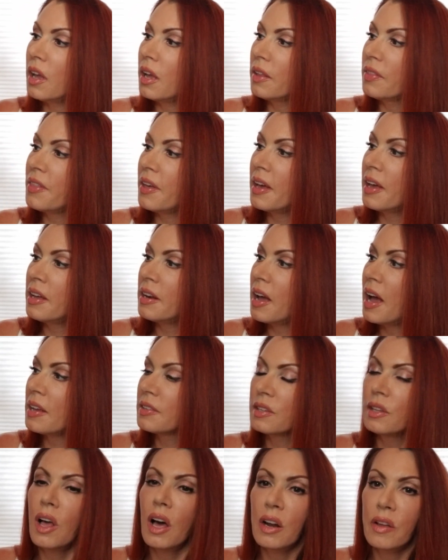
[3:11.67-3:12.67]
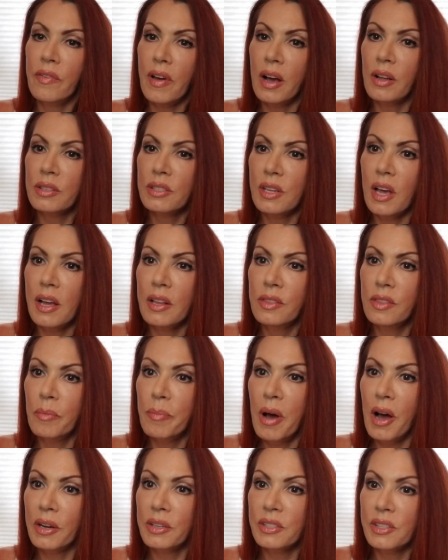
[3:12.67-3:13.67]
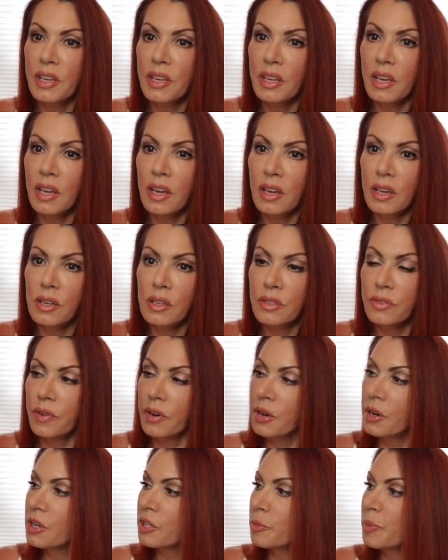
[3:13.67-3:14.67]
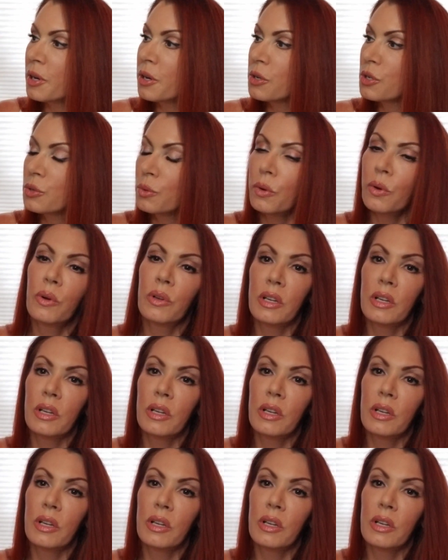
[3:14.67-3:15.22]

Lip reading: that has a lot of outside the box thinking and is very spiritual,